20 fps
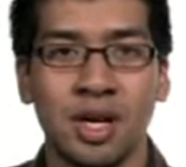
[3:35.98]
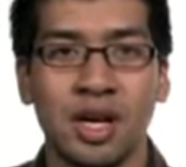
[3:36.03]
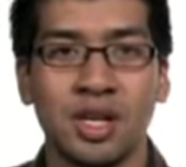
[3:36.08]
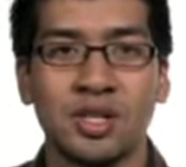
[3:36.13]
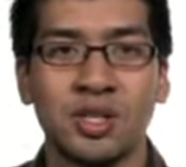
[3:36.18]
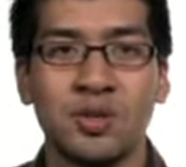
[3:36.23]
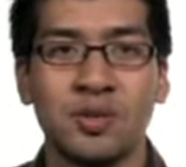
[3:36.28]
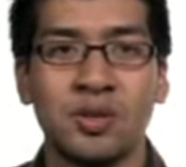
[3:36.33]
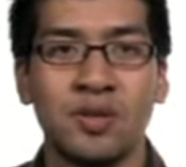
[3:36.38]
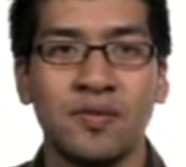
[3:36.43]
A
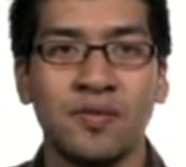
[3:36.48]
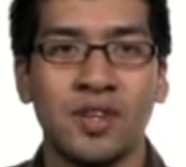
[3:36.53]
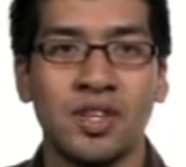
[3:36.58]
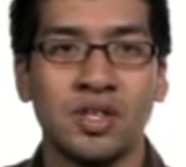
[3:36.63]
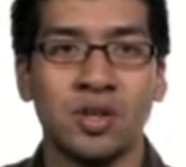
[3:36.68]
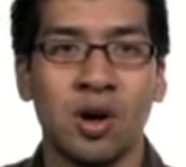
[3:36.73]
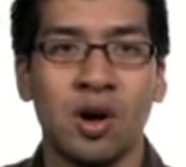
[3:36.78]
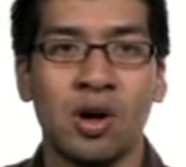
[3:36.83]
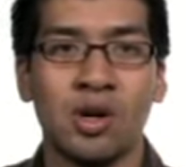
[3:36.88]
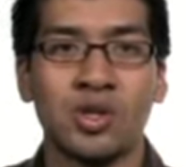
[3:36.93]
student
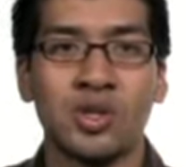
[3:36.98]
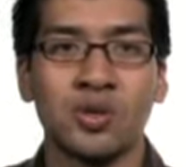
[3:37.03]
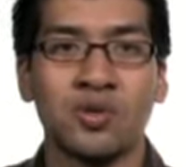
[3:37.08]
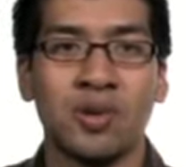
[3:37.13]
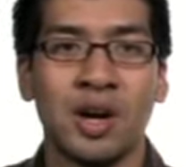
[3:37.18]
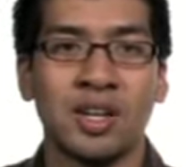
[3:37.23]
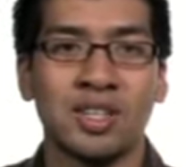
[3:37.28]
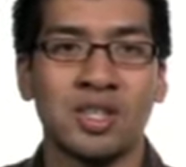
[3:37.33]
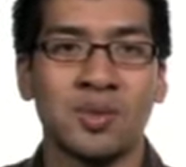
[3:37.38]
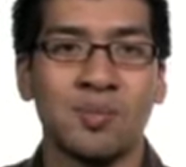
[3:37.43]
visa also
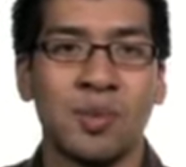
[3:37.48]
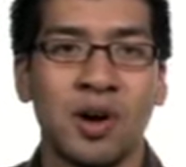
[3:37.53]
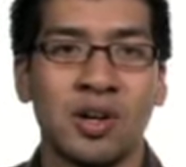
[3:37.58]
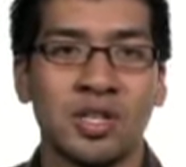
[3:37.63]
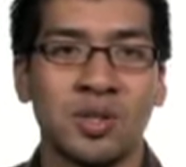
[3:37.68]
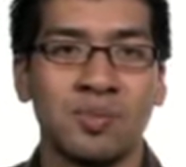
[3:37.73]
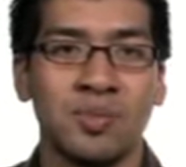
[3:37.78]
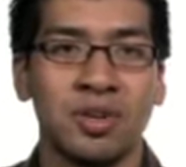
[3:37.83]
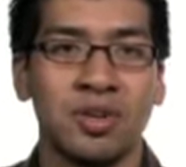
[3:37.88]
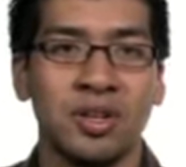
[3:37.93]
grants the
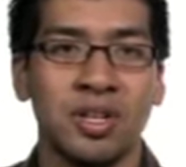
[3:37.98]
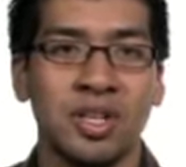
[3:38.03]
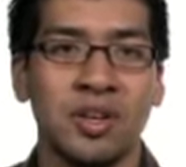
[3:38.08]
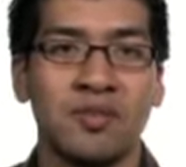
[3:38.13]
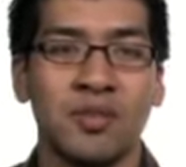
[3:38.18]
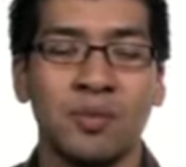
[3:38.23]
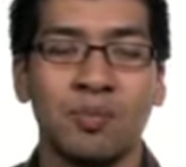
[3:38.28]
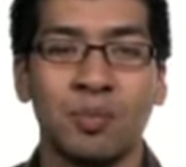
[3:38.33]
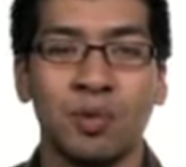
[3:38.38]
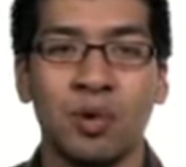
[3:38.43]
possibility
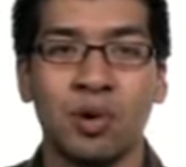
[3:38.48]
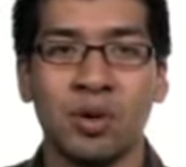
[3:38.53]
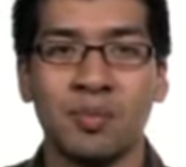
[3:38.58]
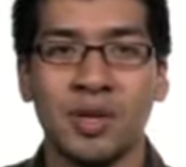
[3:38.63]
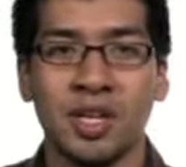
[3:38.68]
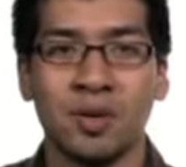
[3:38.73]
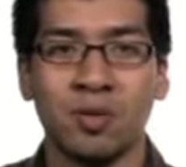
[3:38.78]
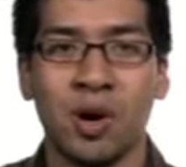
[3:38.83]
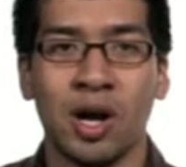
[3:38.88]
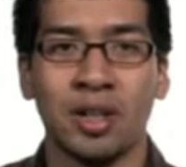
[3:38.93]
of
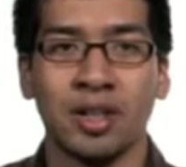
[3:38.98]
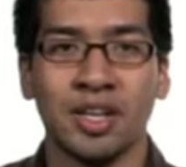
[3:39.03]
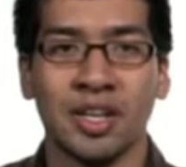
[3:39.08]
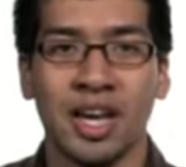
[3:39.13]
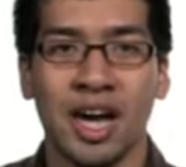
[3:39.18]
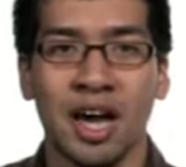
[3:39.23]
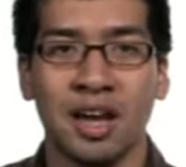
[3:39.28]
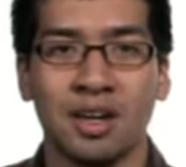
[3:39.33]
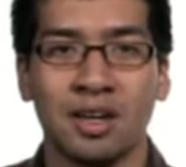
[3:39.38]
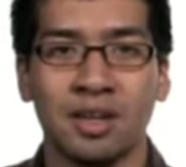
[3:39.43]
employment while in
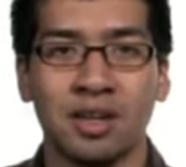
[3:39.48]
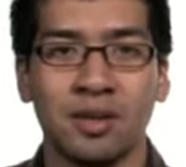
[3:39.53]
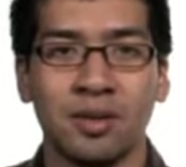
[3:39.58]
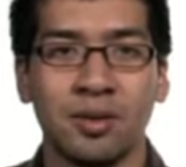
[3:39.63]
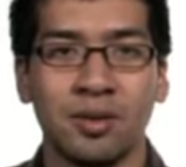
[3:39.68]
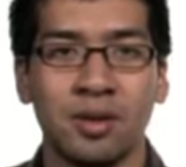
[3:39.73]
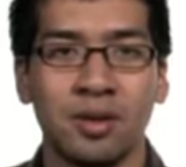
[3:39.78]
Canada.